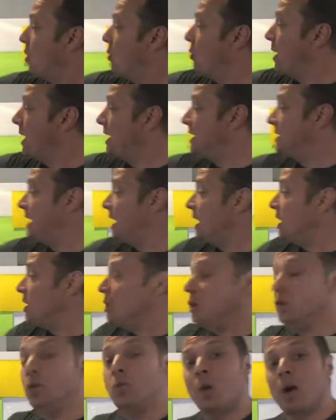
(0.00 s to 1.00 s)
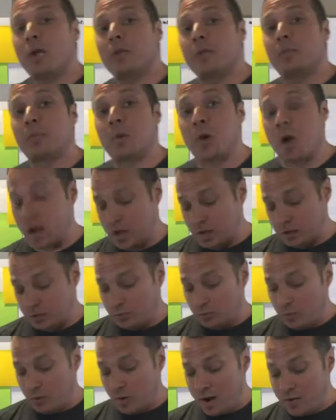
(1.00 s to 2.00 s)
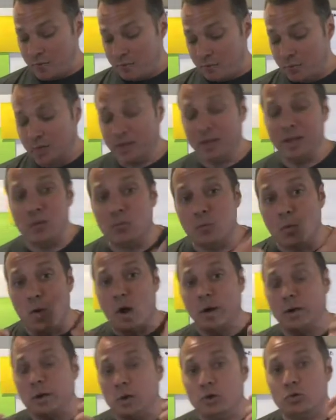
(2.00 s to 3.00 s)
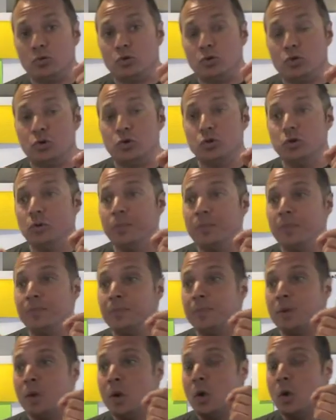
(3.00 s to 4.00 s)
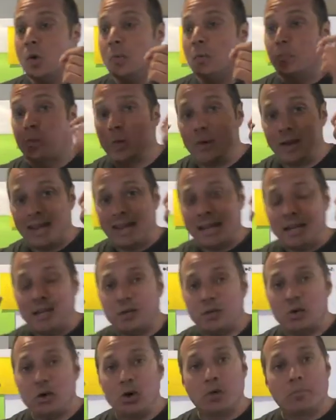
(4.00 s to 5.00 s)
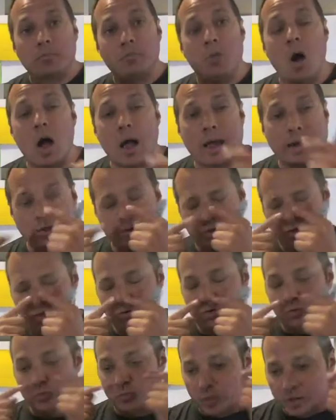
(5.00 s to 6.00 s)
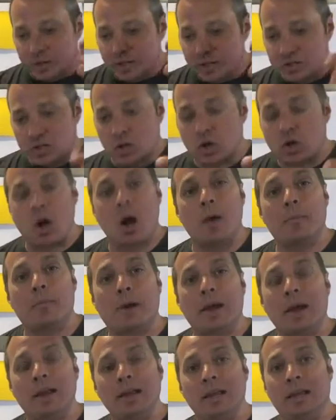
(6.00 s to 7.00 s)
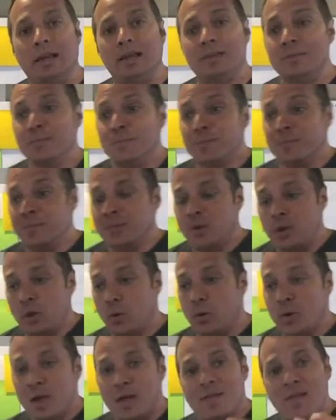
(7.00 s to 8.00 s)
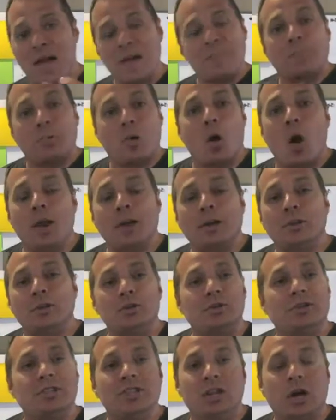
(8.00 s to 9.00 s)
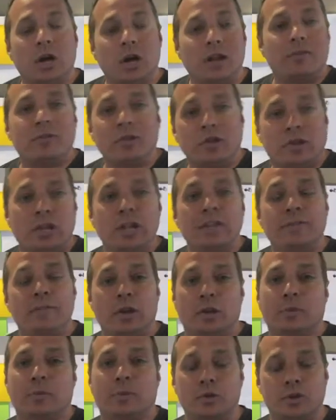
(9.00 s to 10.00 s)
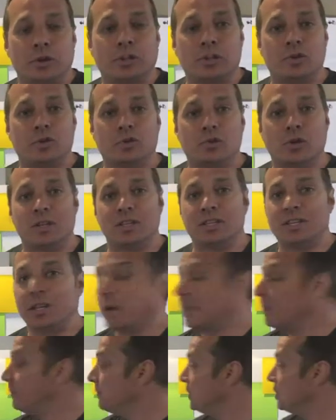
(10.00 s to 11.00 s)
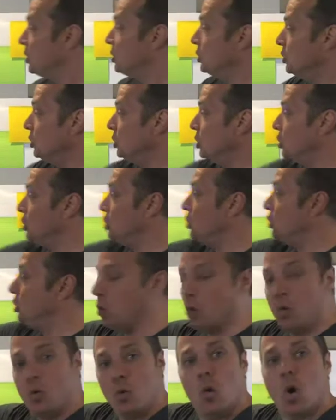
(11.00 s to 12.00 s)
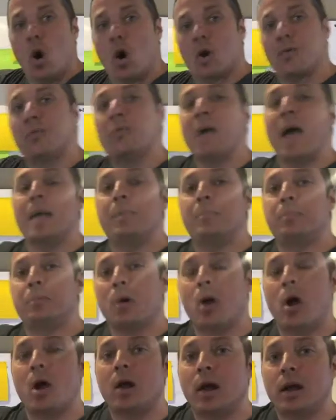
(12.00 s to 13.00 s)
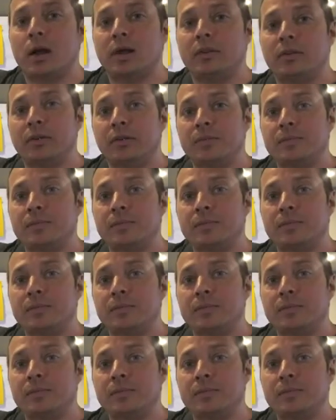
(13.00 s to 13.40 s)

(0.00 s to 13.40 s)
when I say you are the product, what I really want you to put into your mind to really start comprehending is, that product you see on every TV commercial that they're trying to sell. You are that product.